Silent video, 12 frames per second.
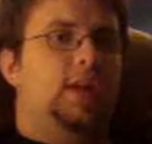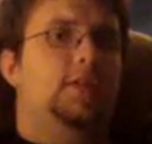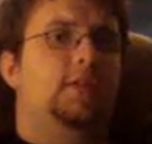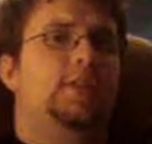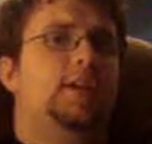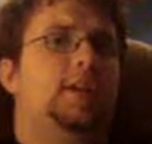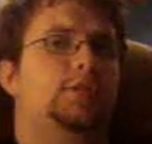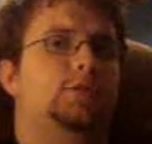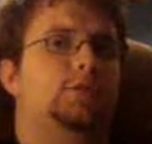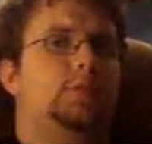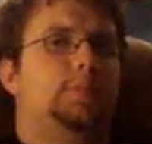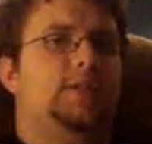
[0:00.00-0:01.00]
other thing
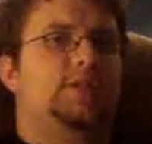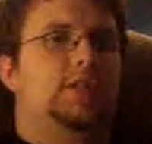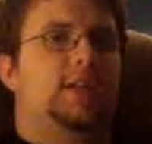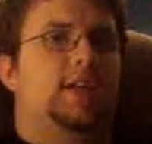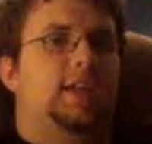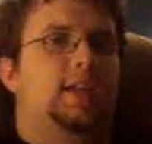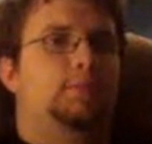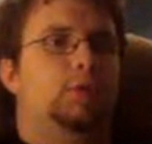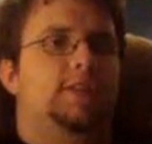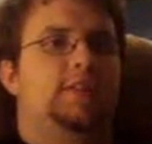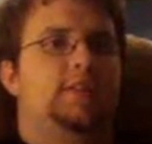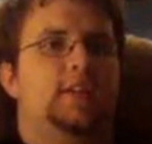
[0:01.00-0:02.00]
Drew mentioned that he
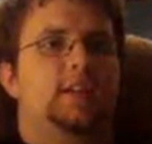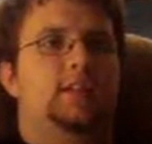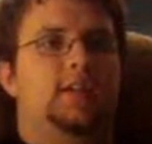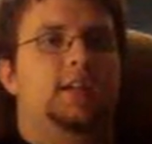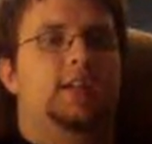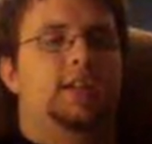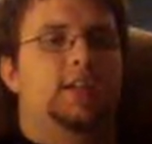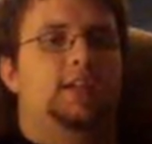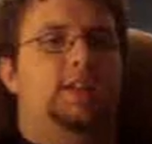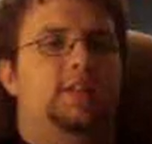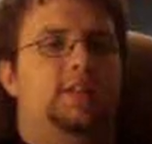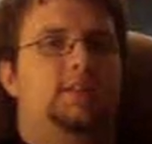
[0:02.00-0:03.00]
wants to see done
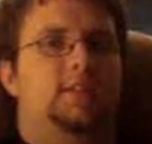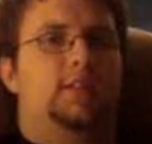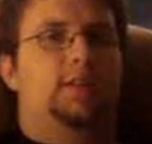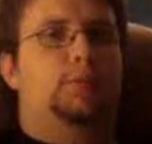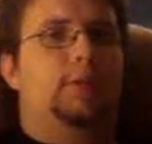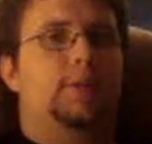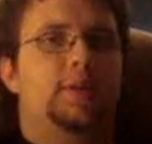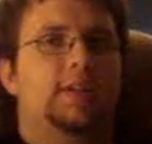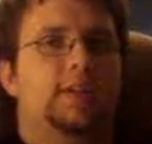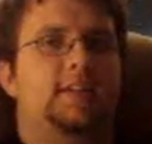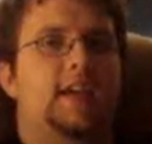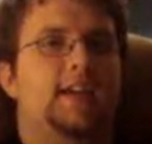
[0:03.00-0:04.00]
is to rebuild
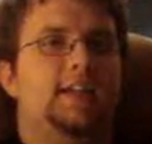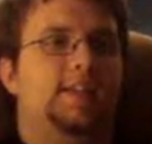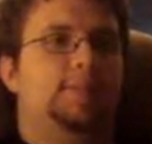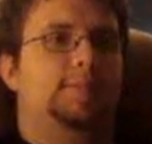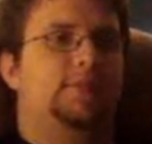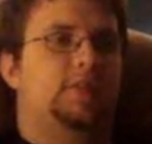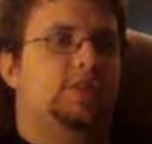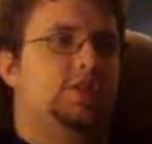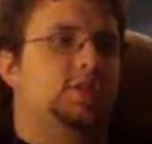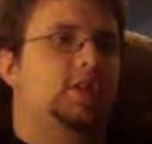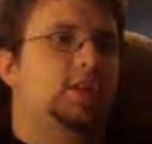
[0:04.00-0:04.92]
the tag team division.